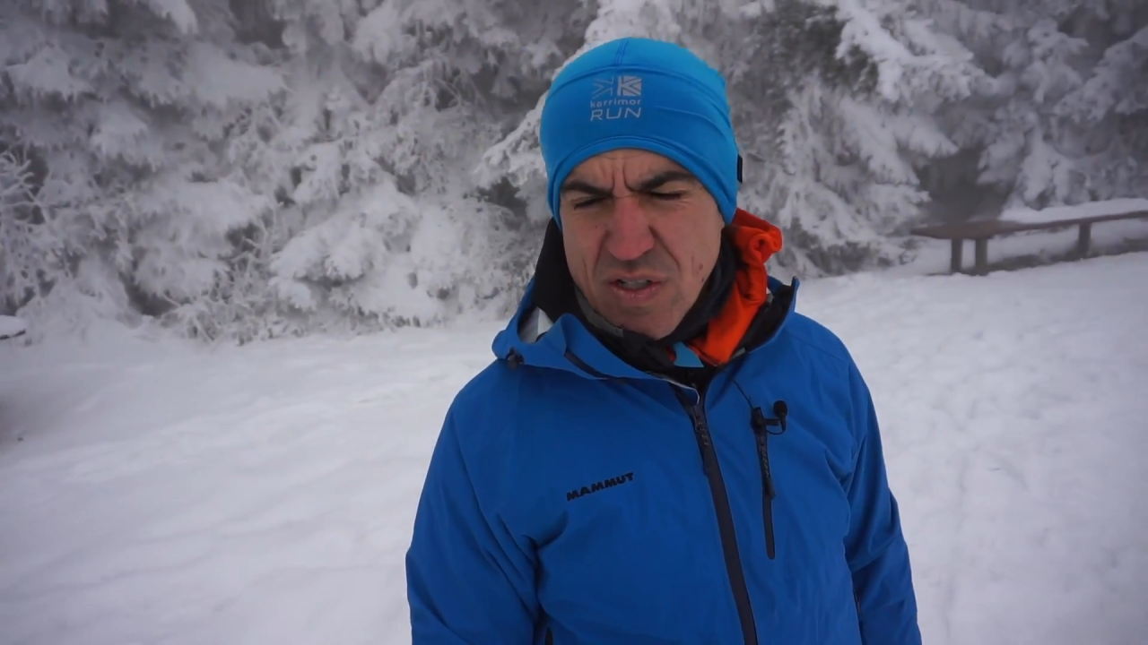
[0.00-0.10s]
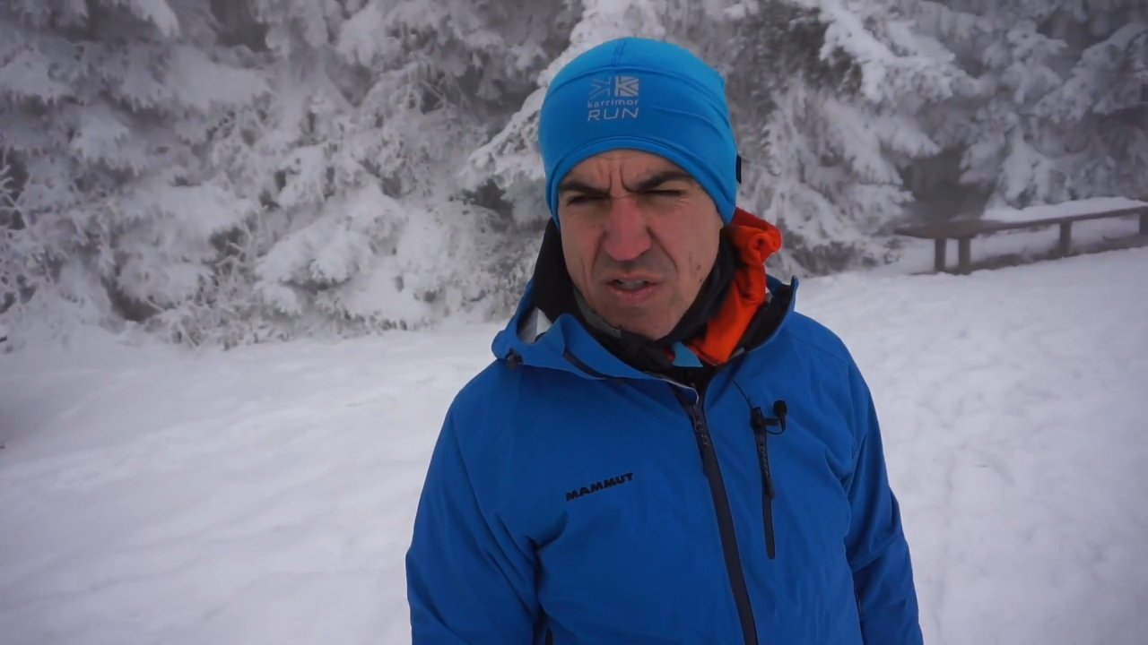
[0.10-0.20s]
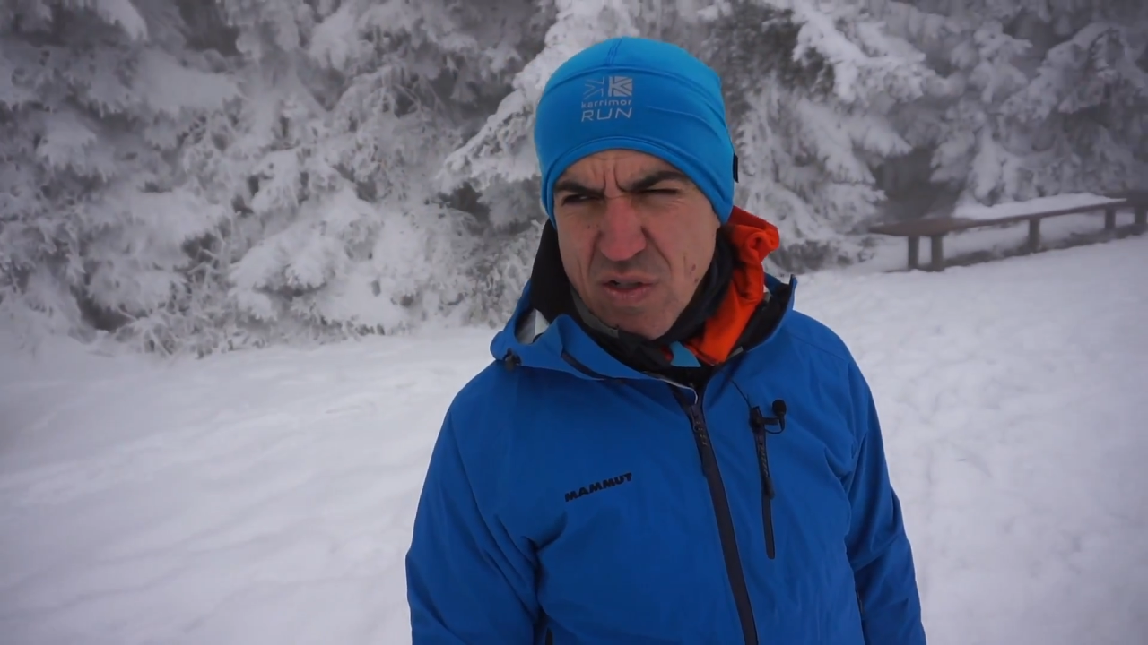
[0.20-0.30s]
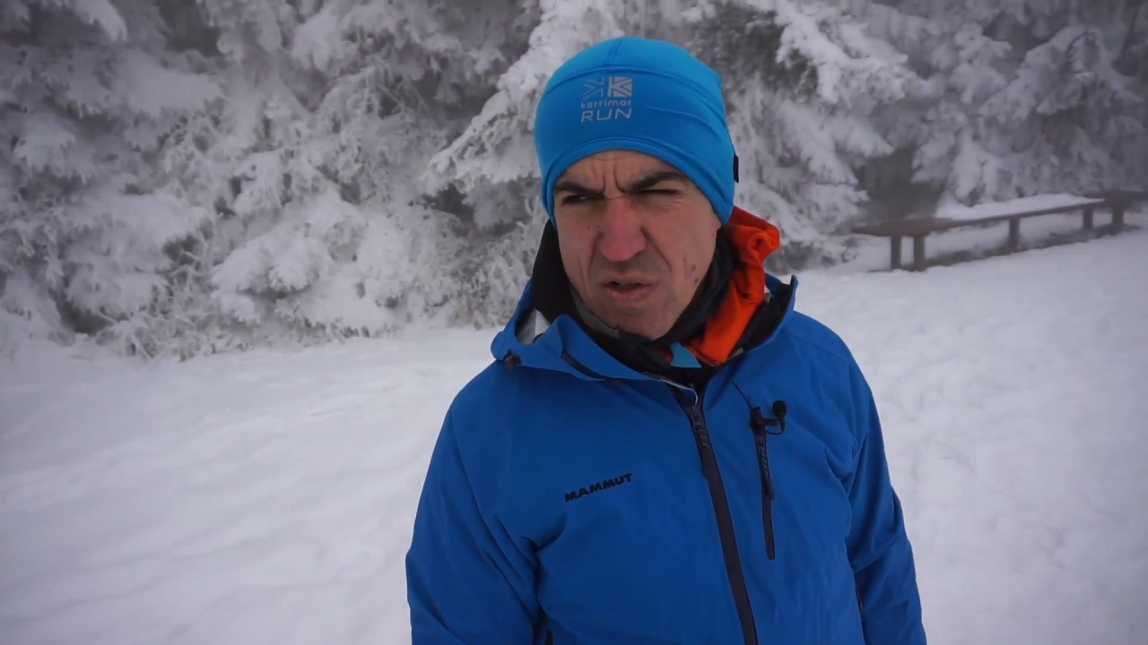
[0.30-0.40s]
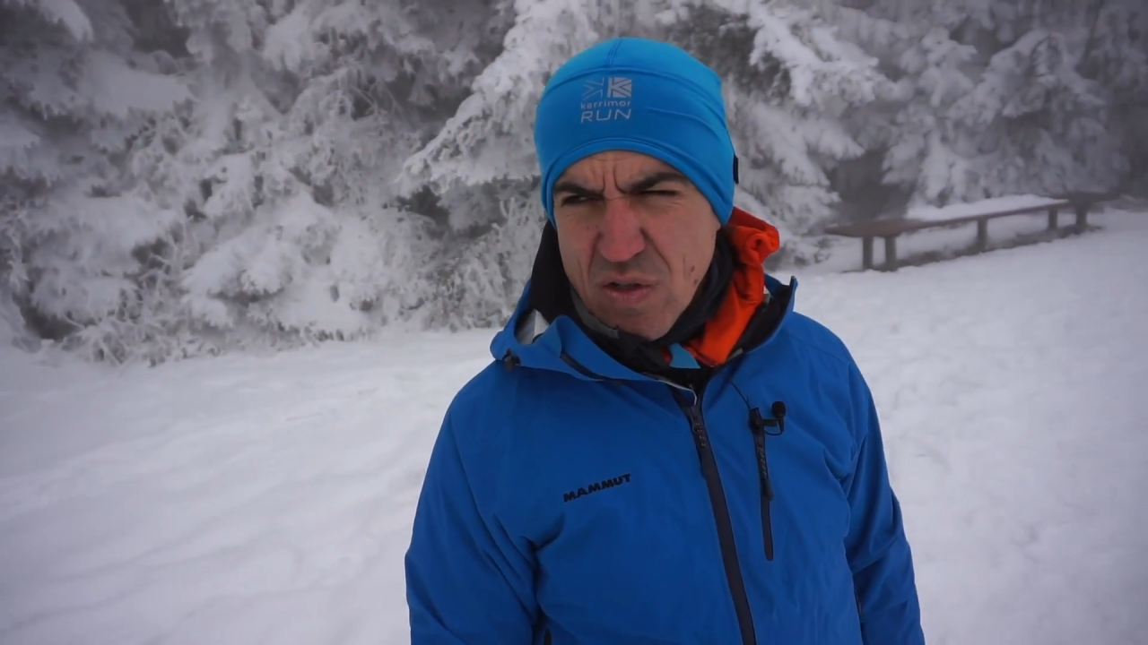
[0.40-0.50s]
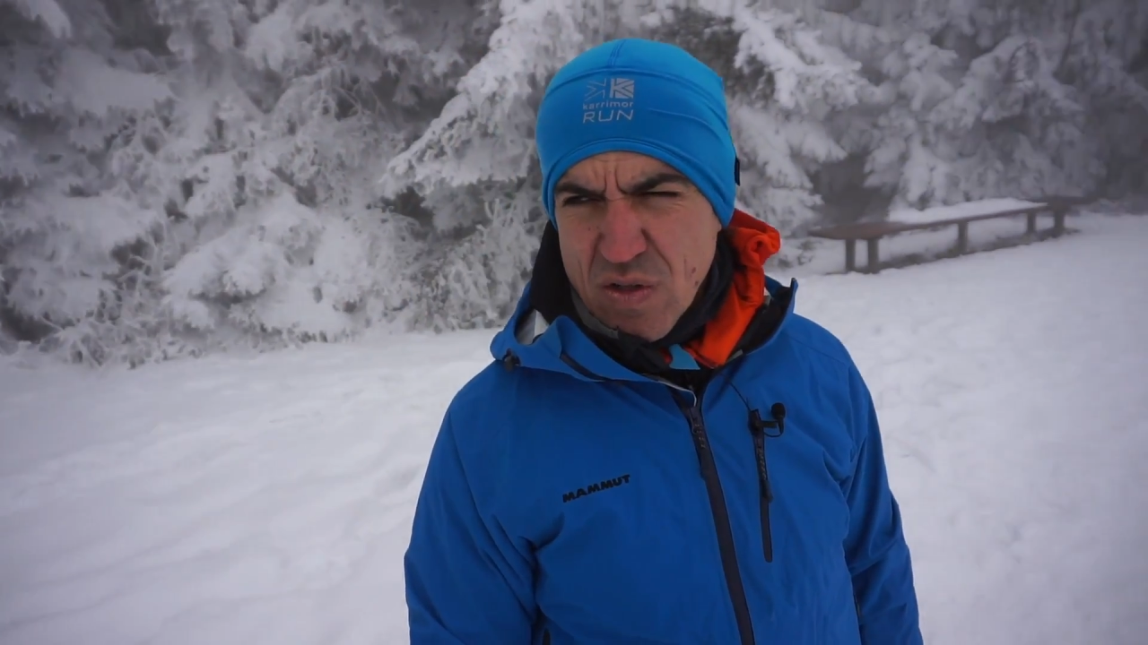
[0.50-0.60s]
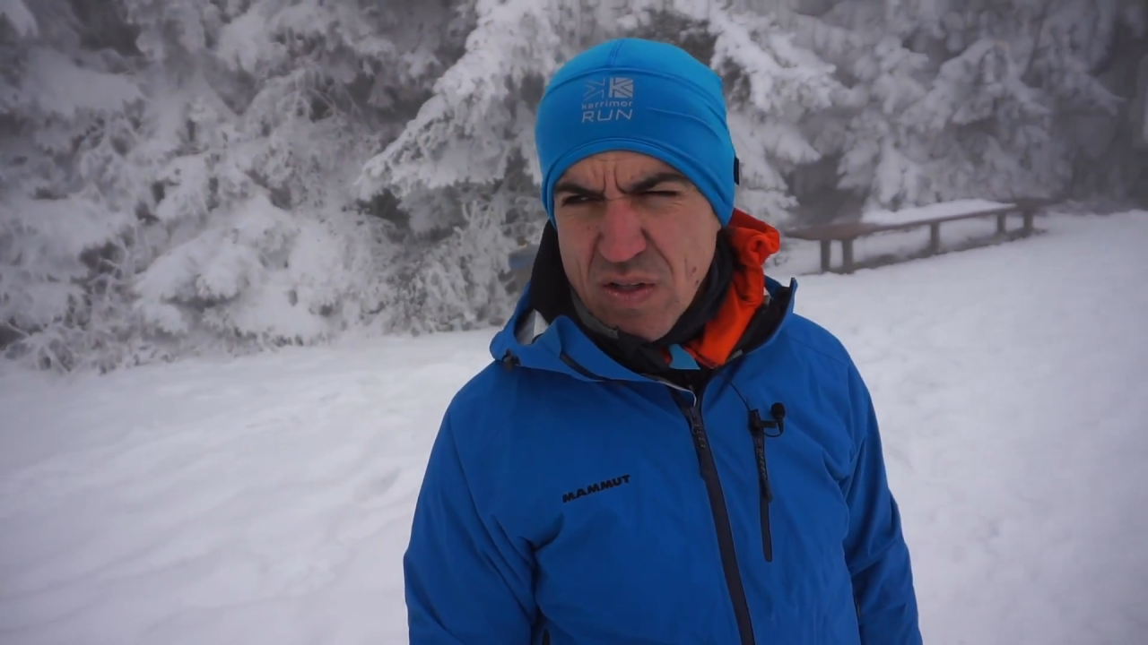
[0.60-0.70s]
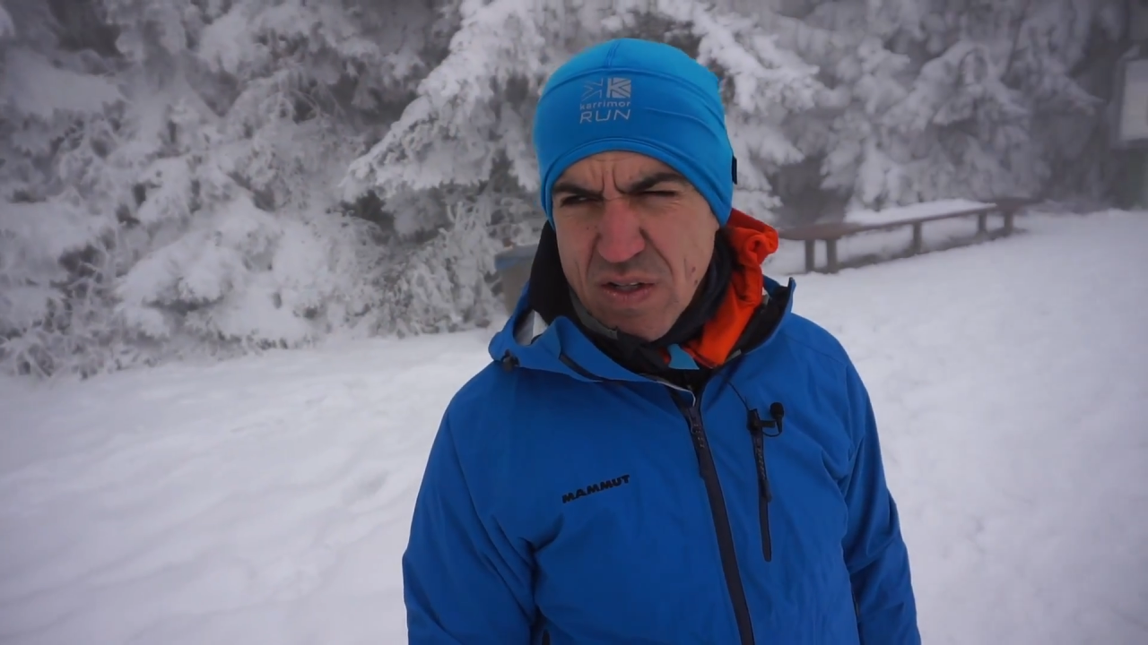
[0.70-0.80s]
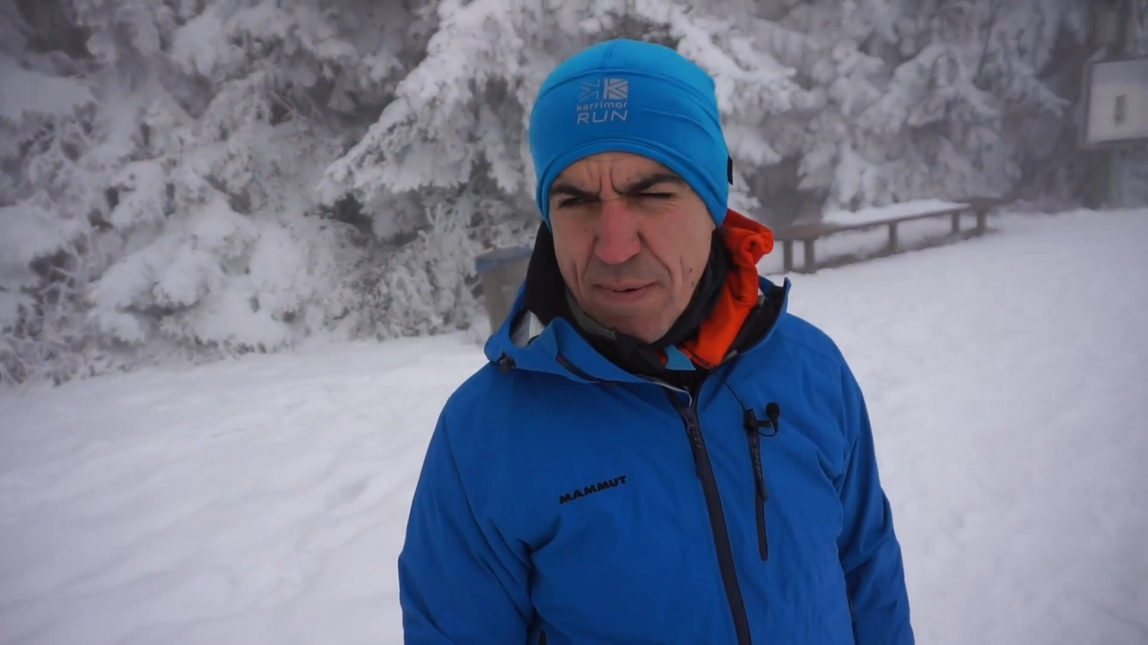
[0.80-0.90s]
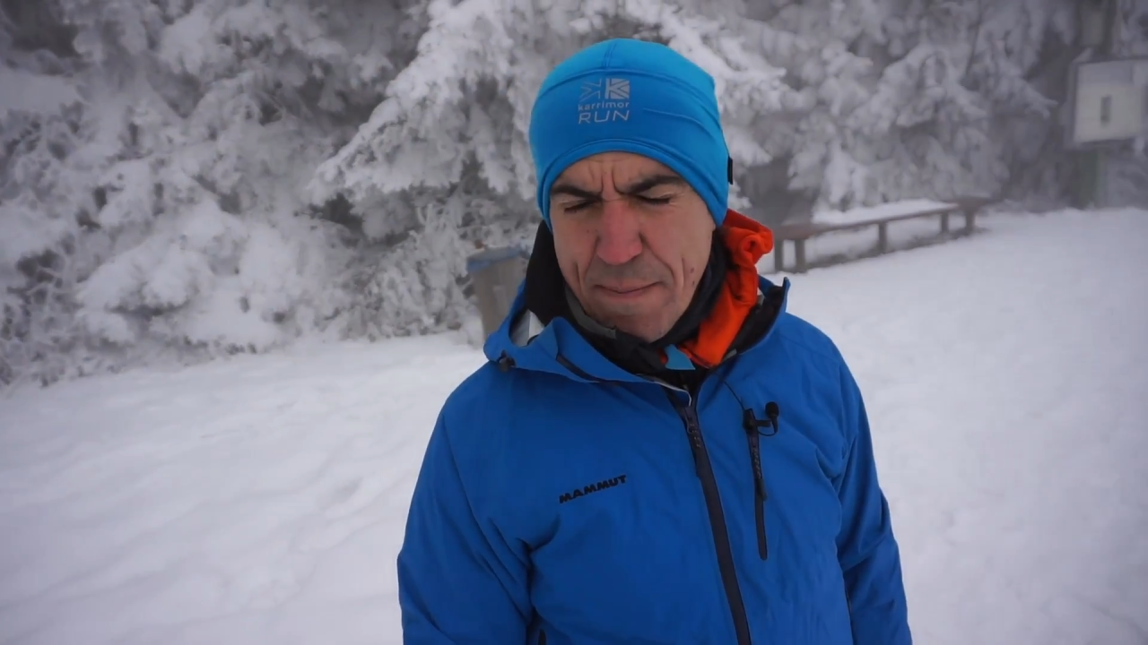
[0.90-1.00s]

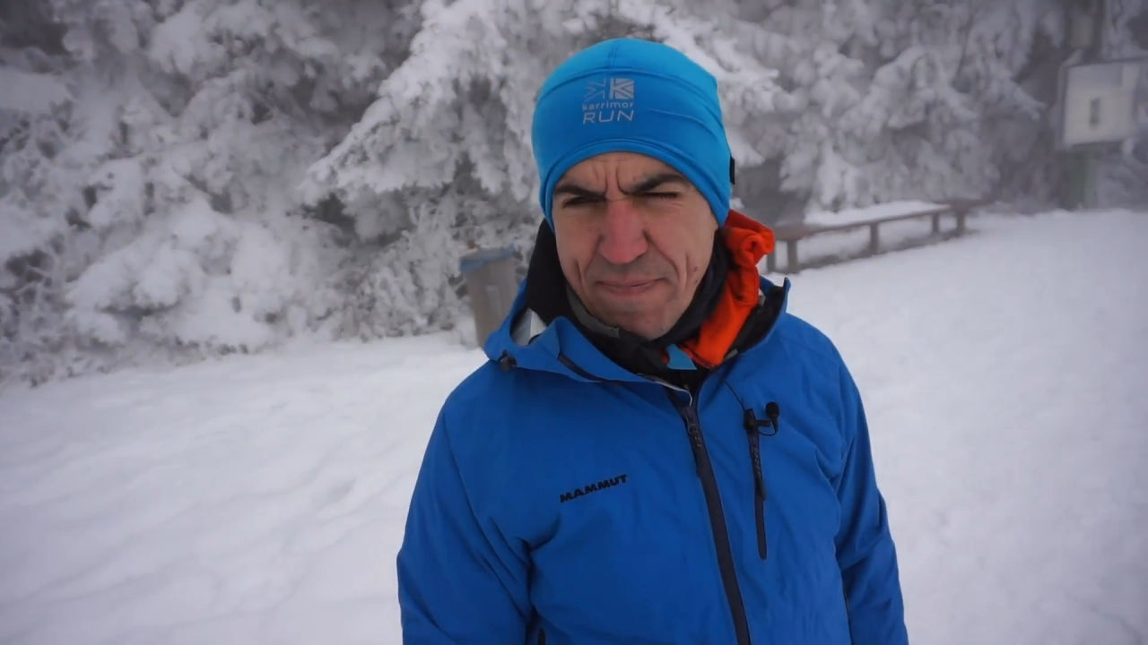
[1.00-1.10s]
the